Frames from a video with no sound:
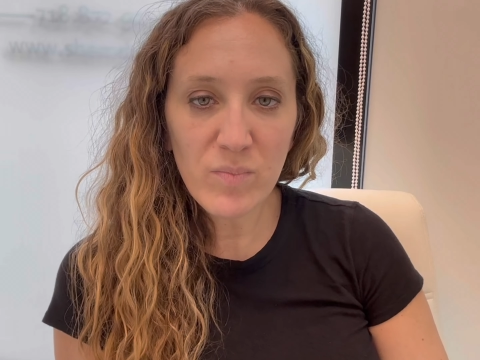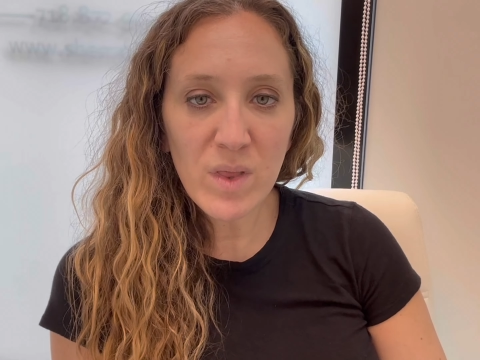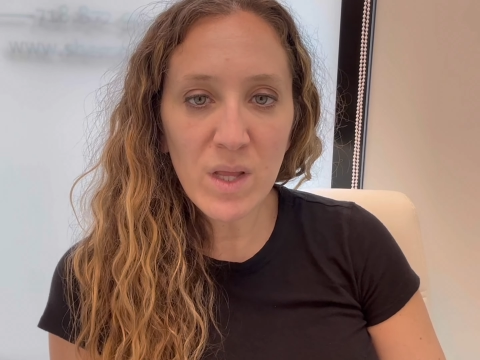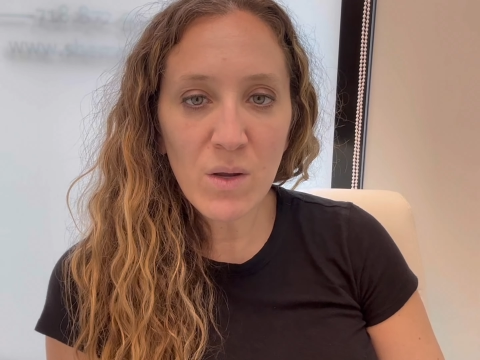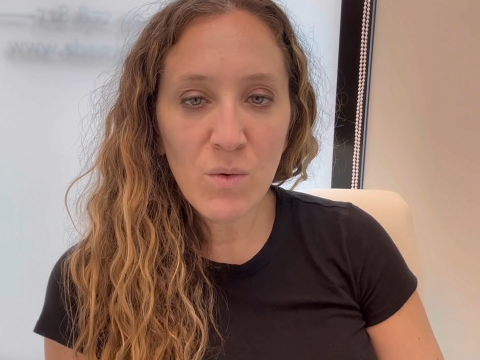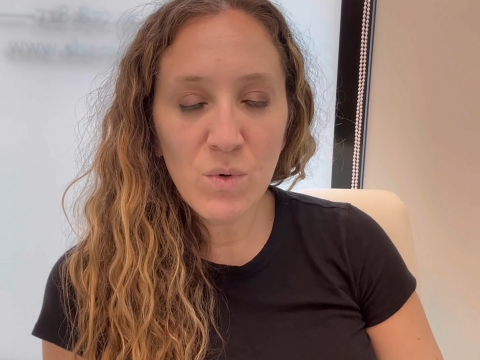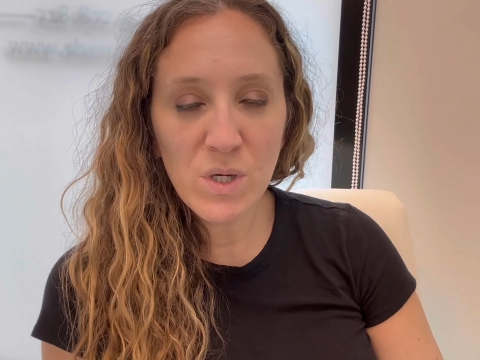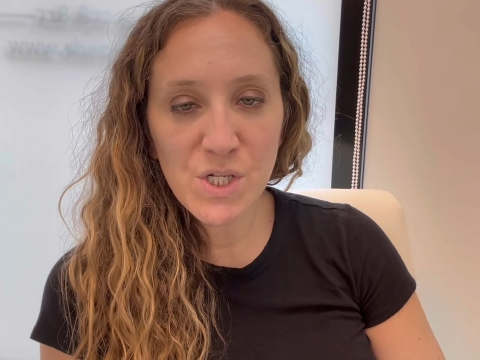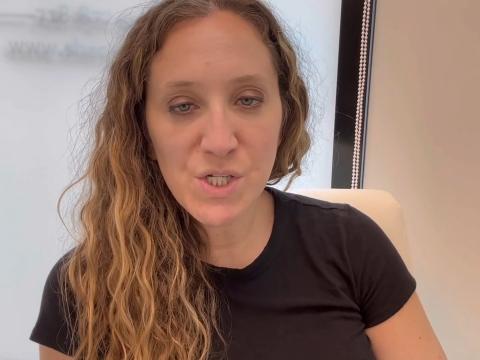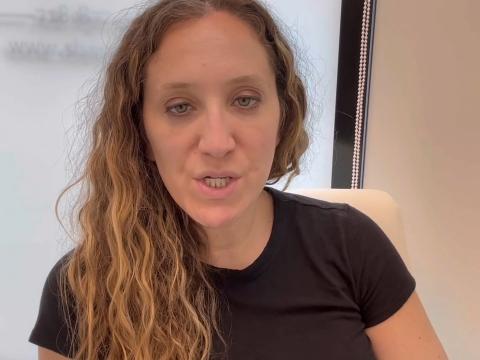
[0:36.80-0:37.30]

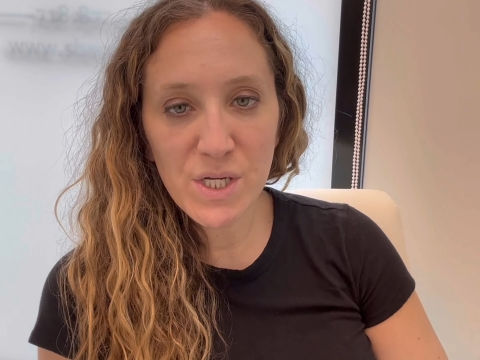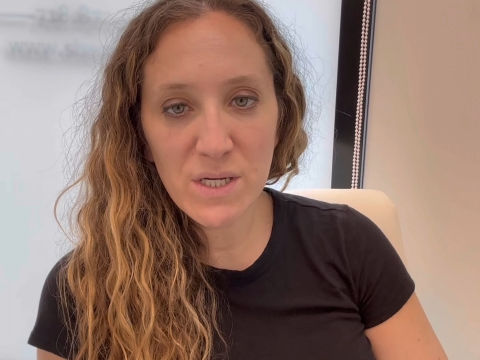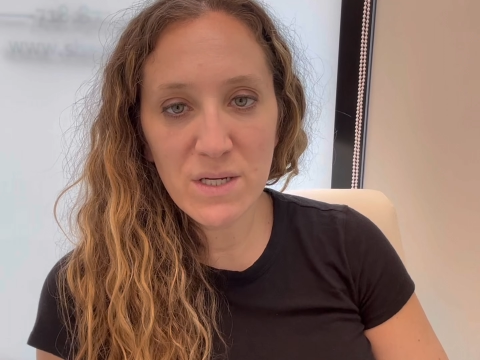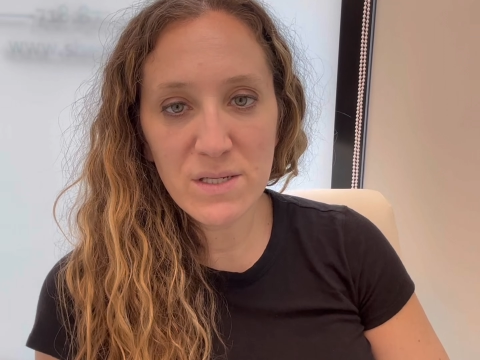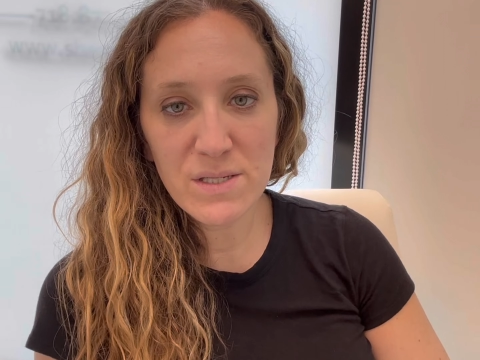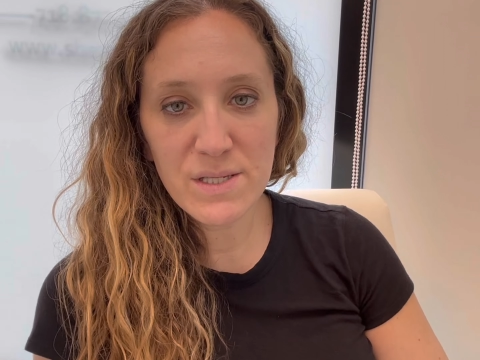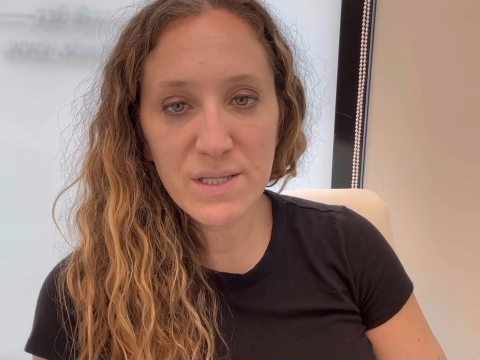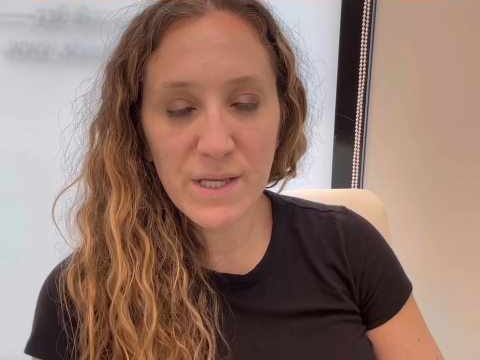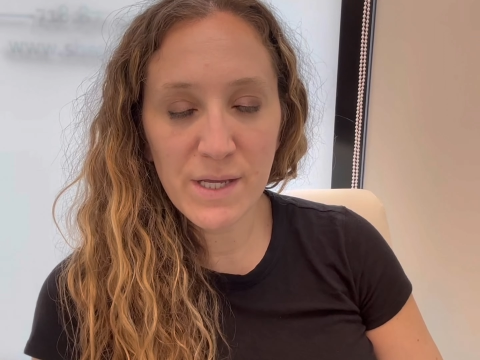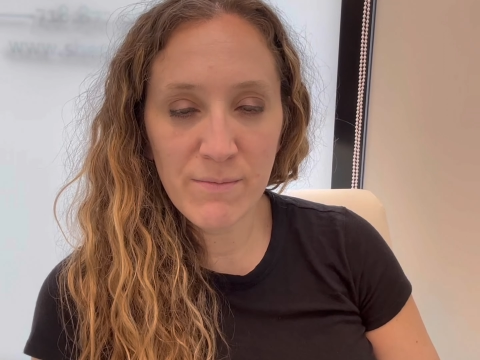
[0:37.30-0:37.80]
which
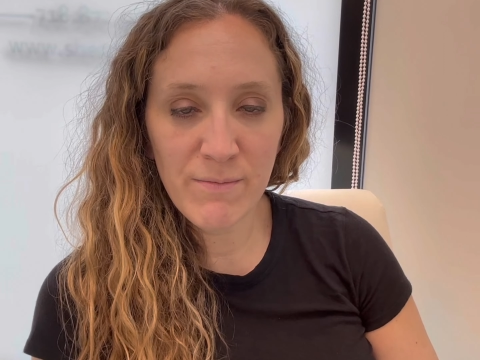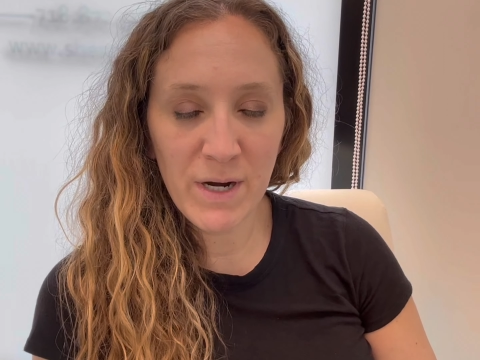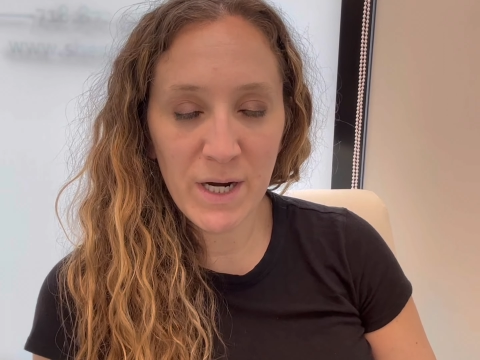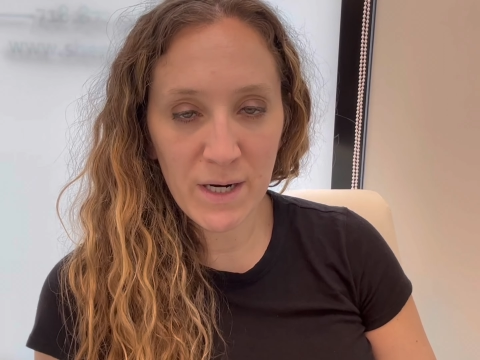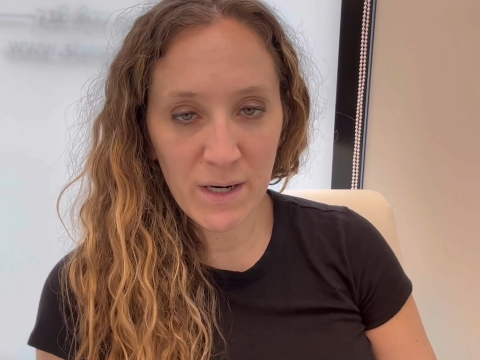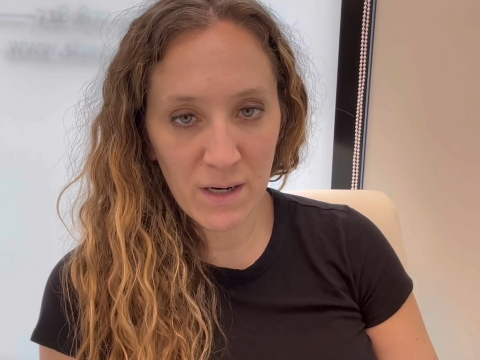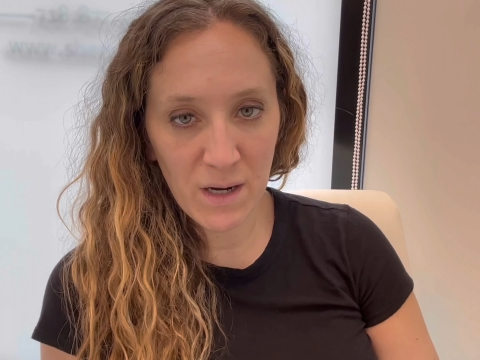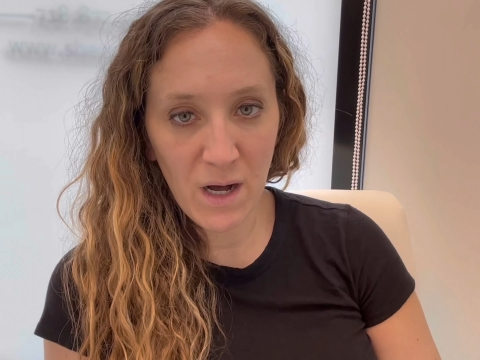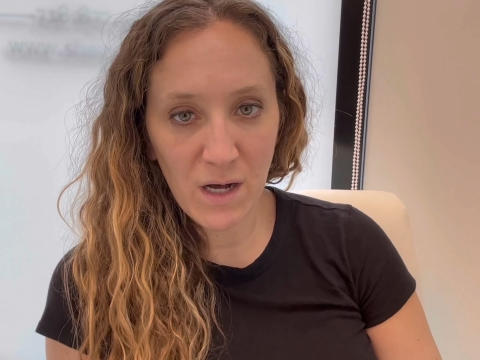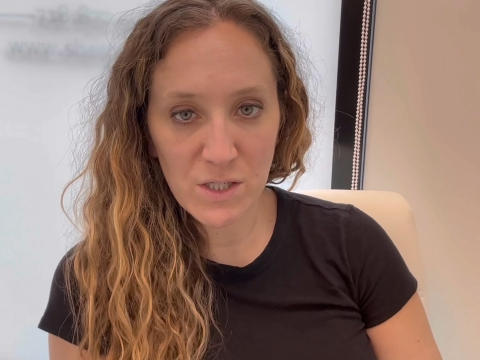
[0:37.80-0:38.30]
is the
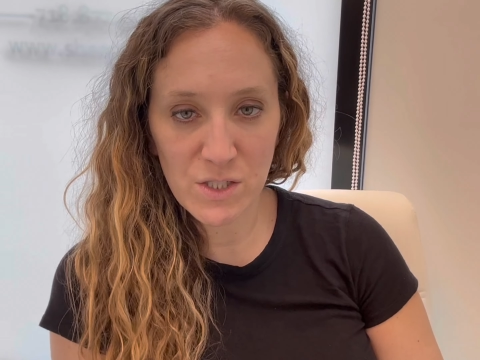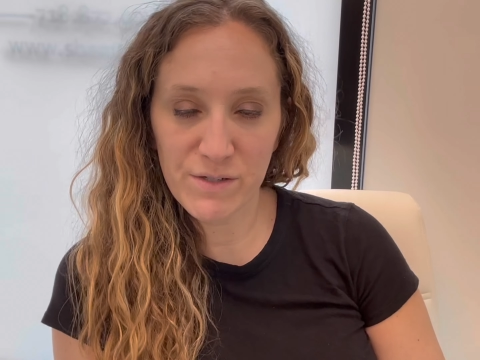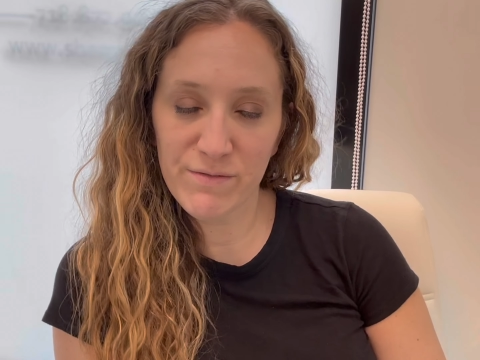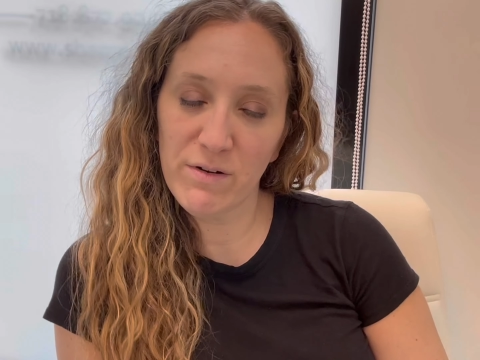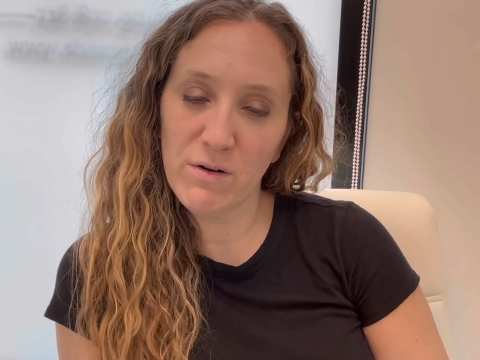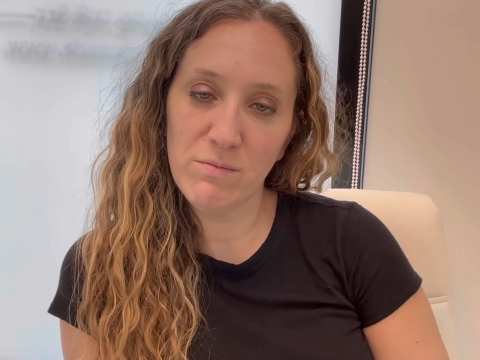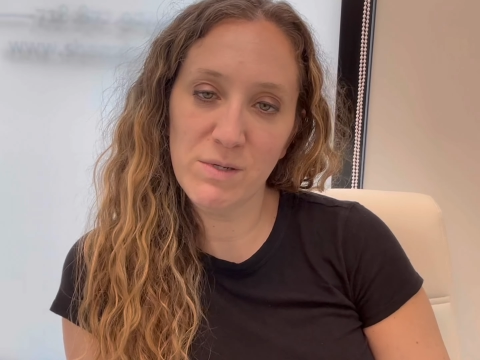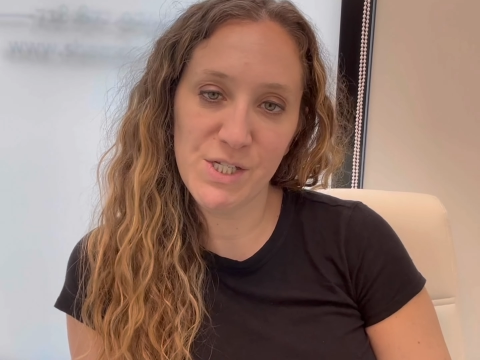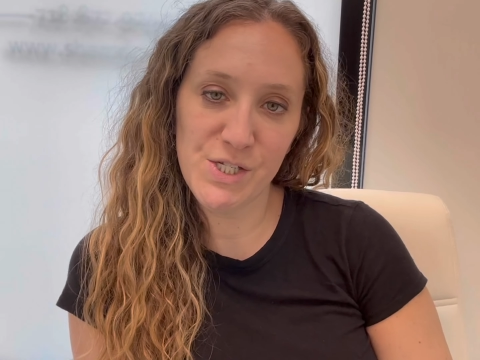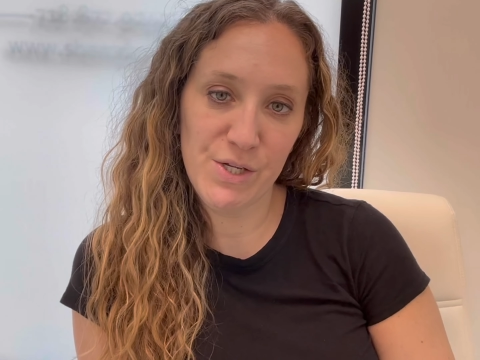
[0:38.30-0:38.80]
American College of
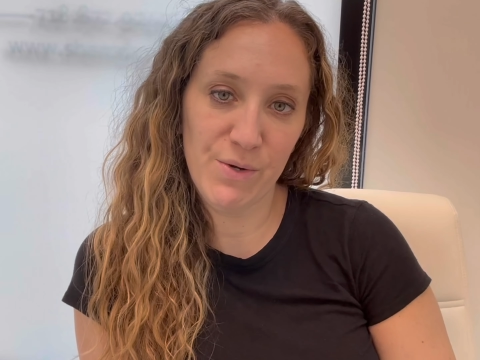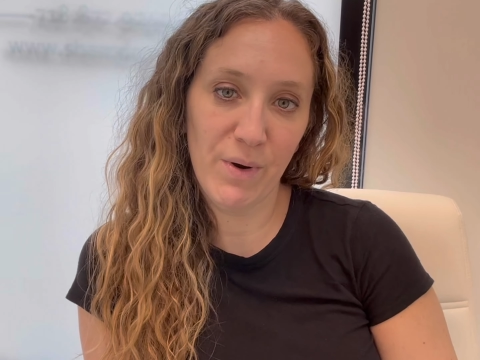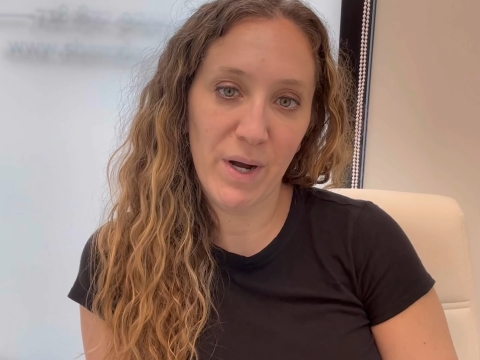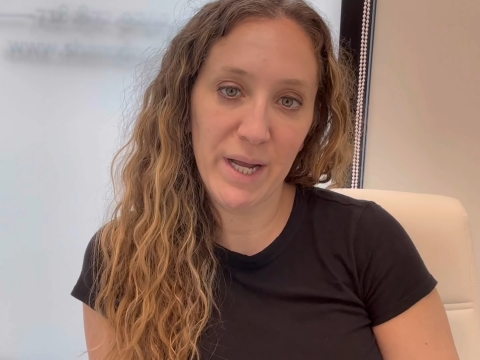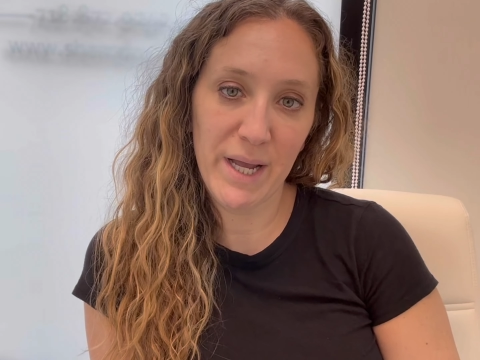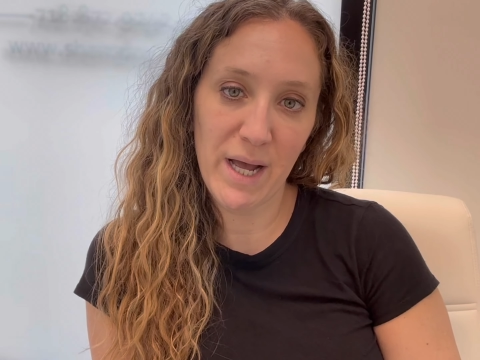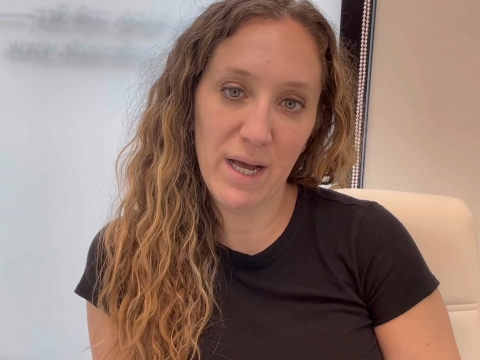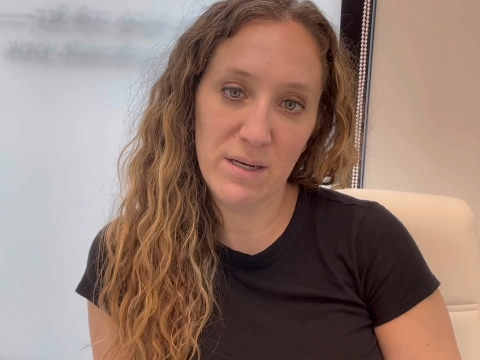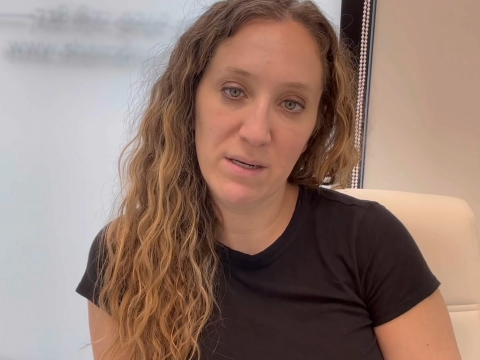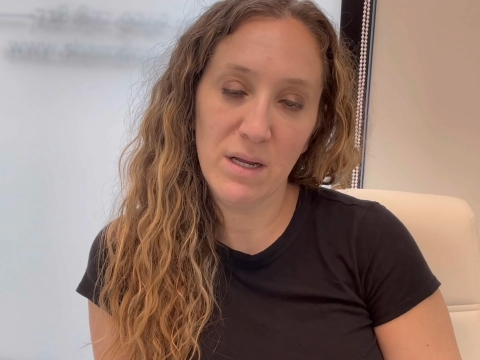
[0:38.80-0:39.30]

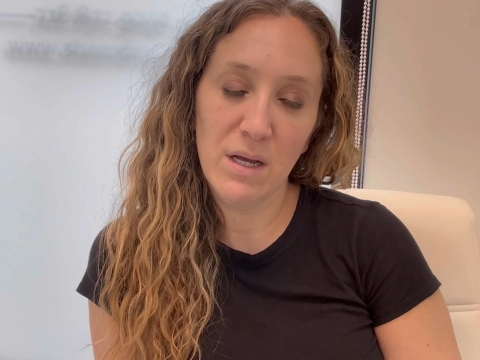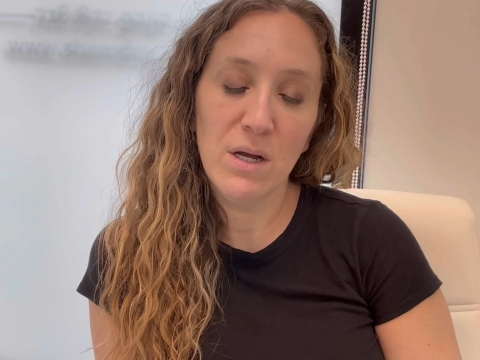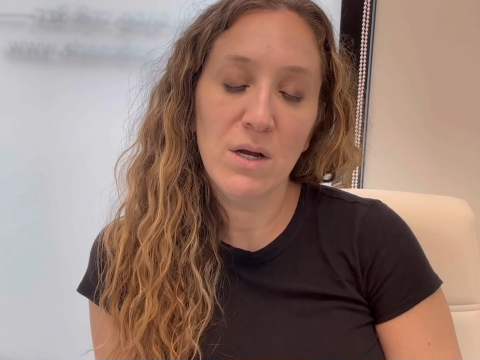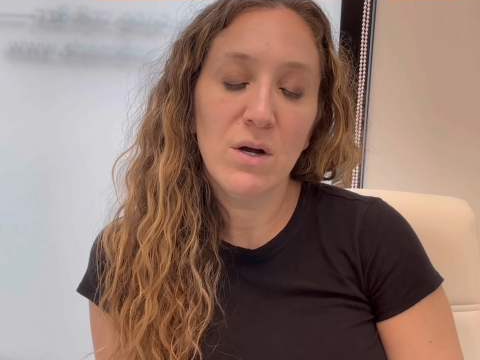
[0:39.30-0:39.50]
OBGYN,